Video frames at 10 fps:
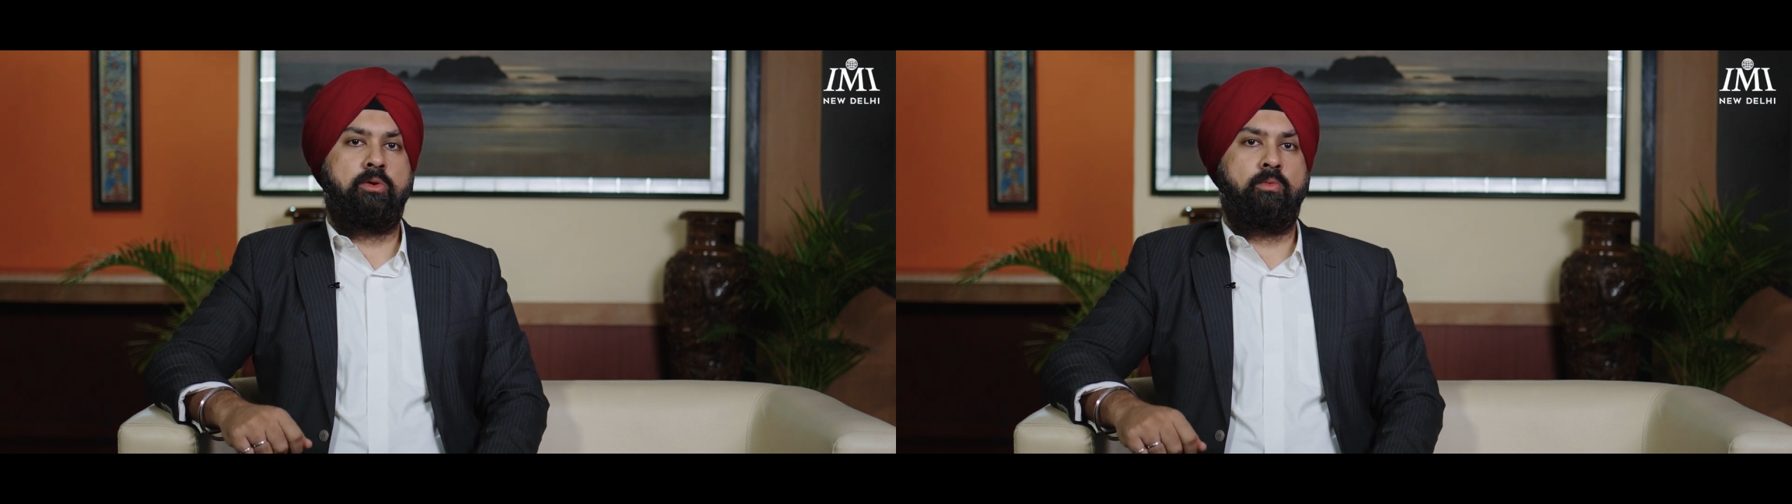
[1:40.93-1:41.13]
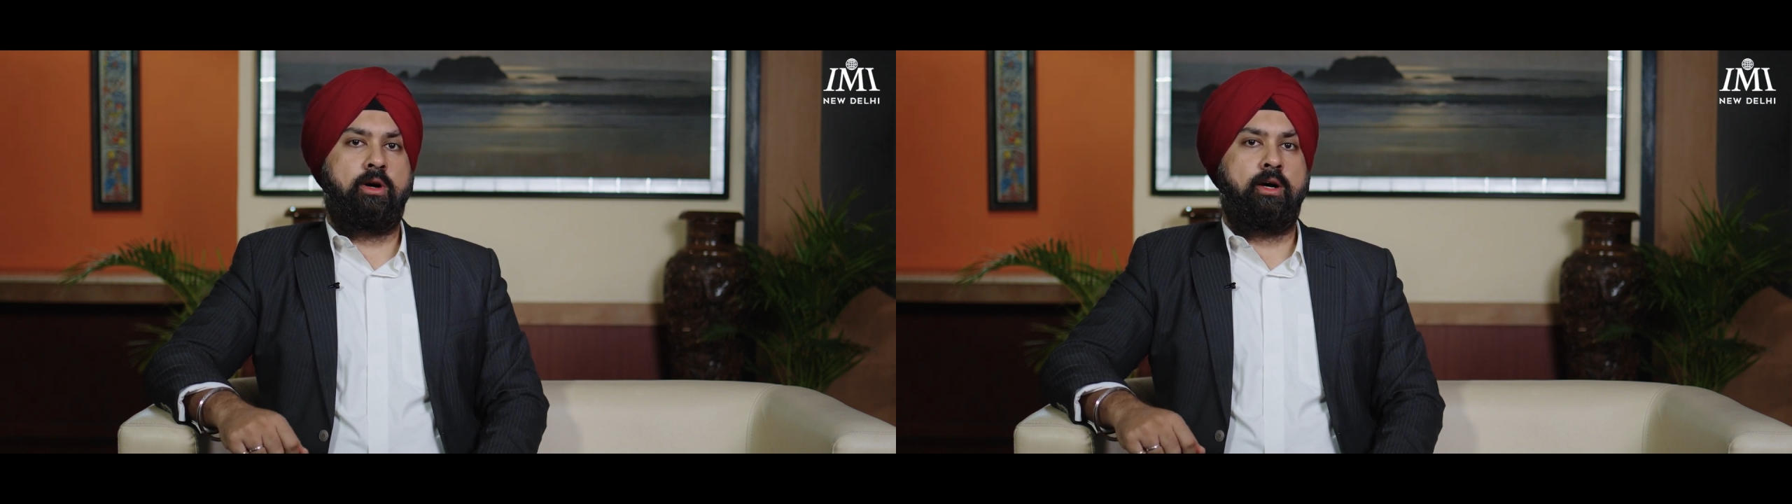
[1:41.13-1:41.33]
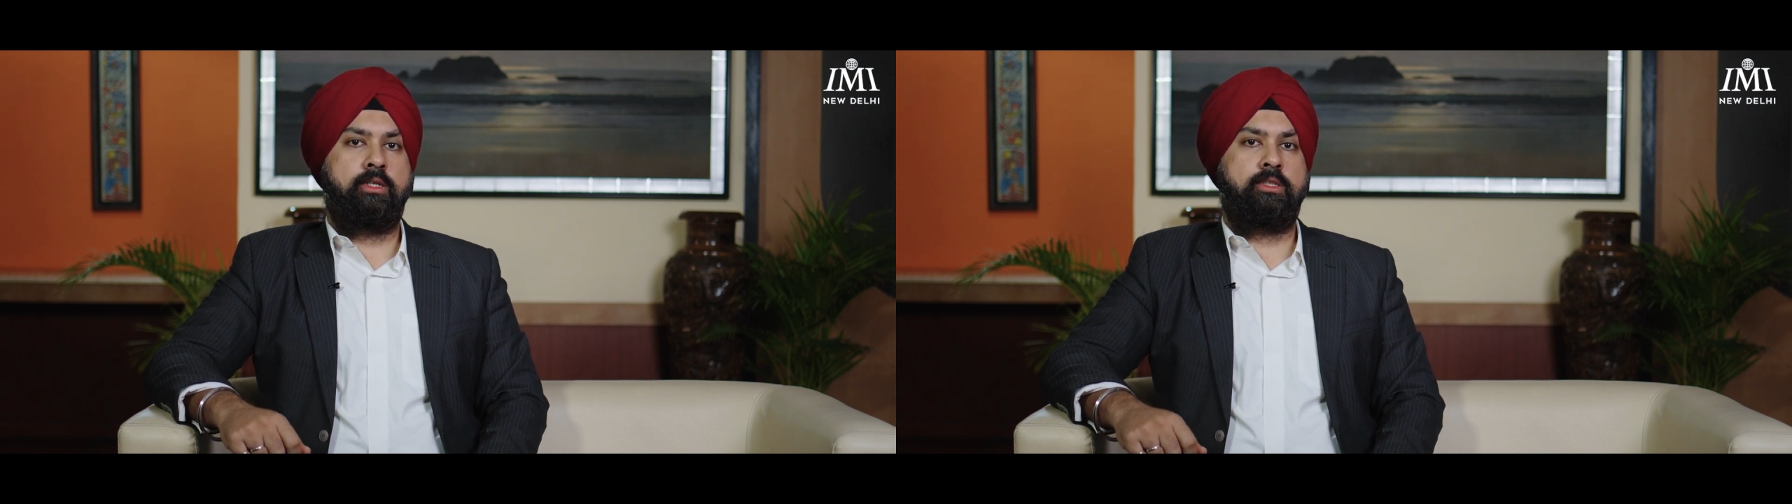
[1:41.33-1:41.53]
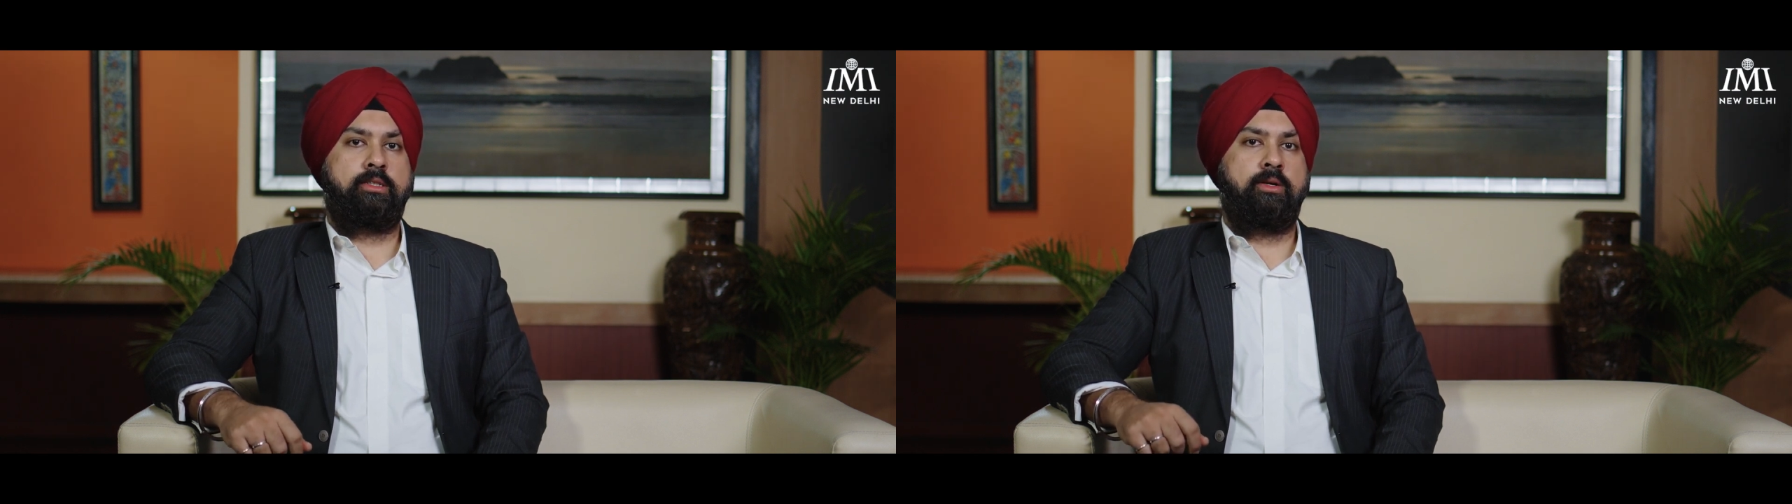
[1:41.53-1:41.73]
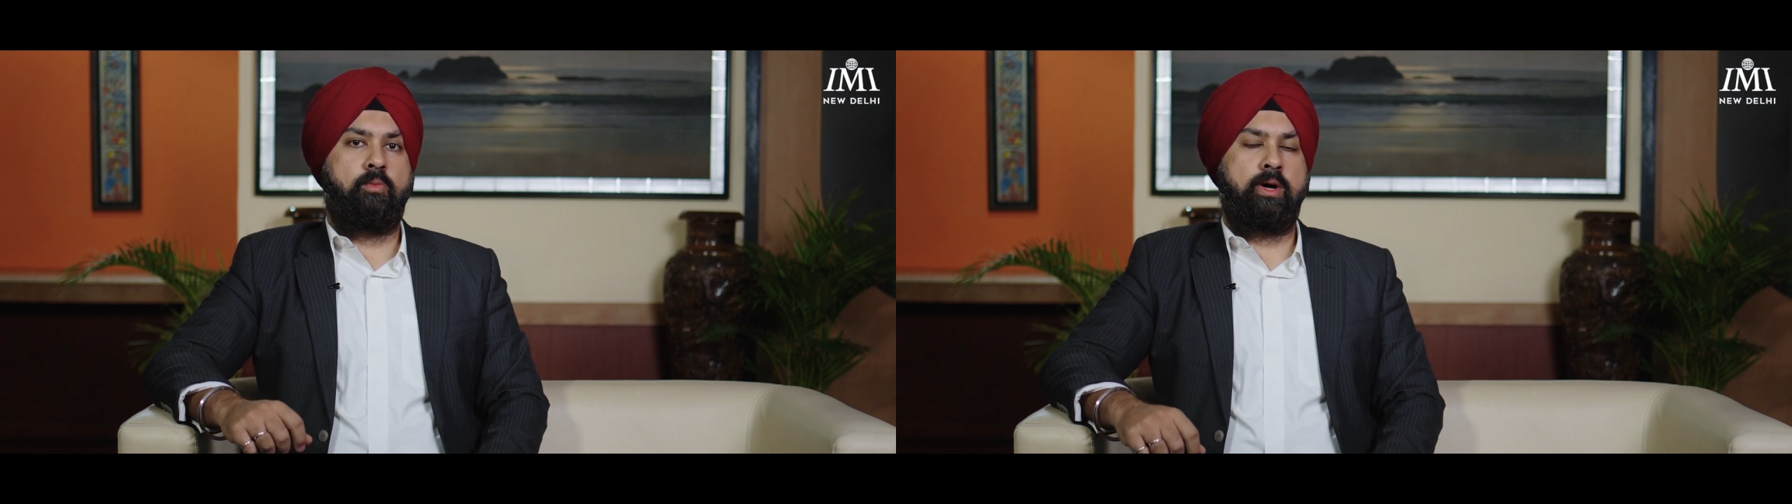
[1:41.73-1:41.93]

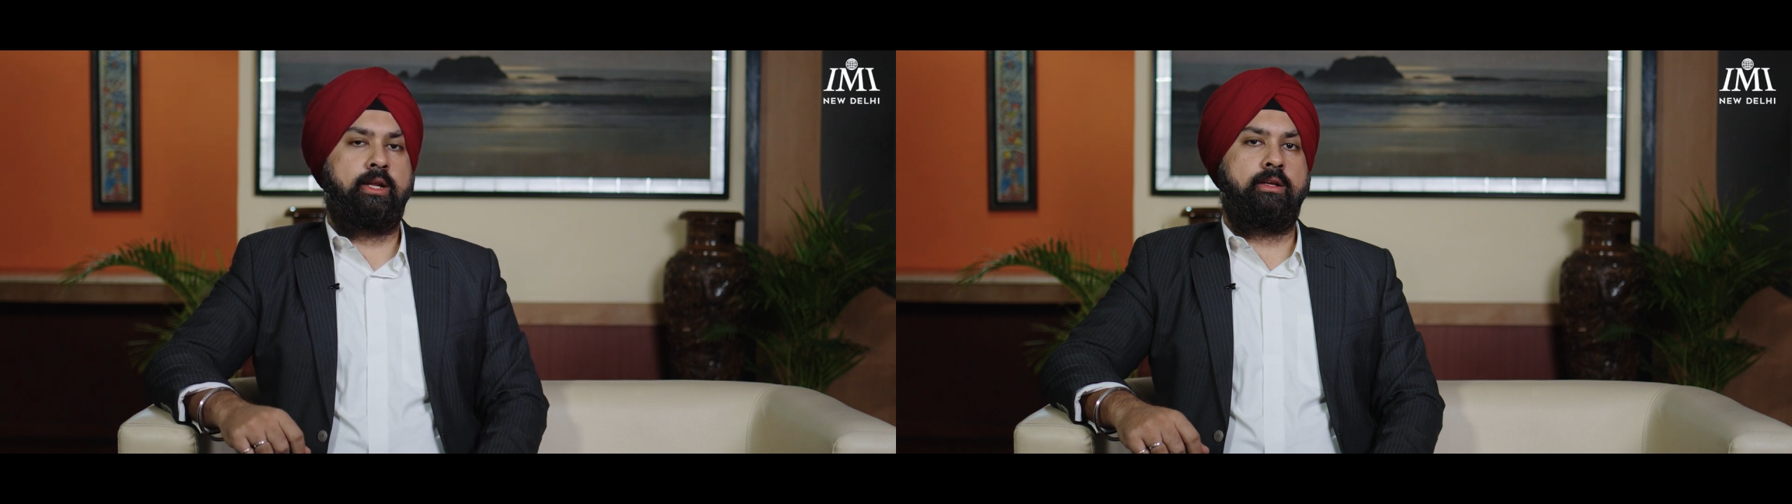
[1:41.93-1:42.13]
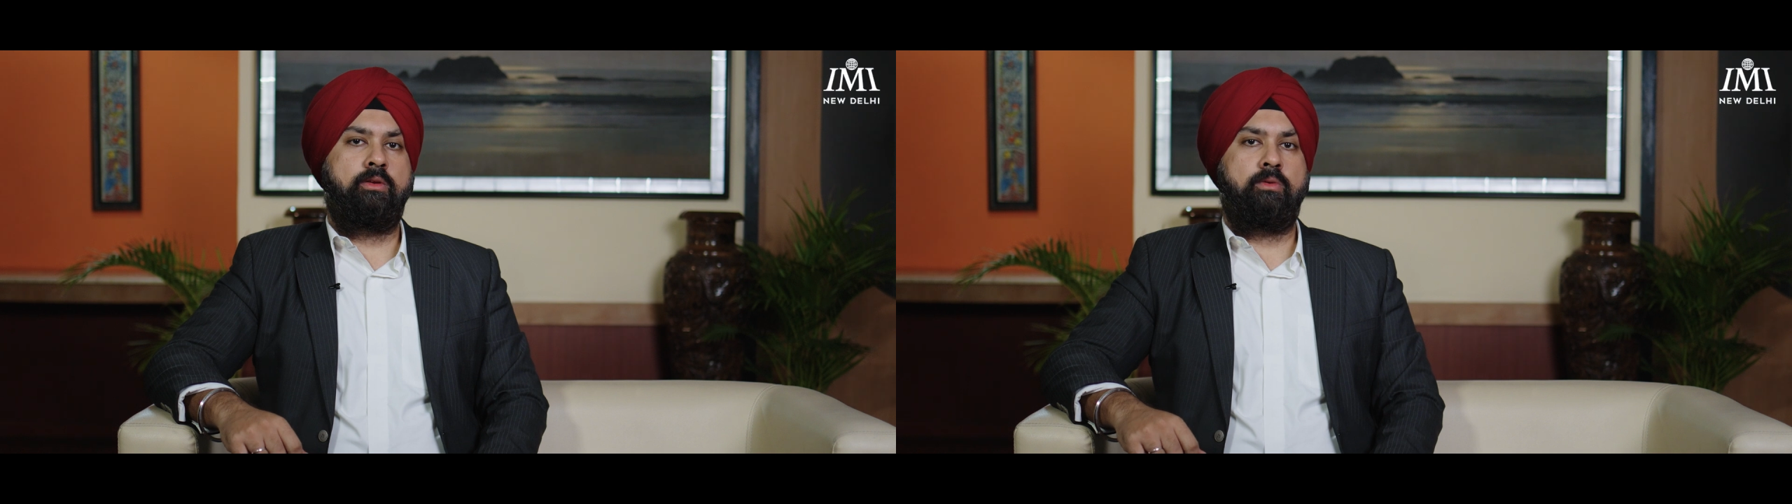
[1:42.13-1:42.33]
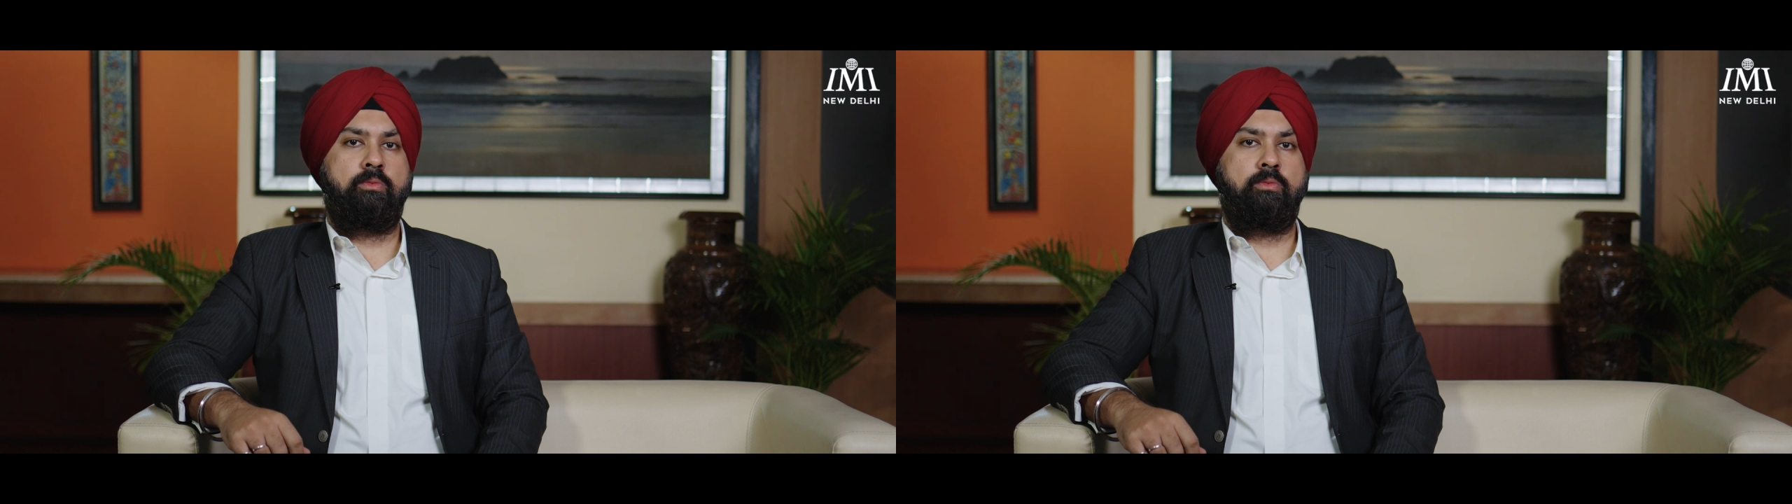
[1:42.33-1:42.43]
was one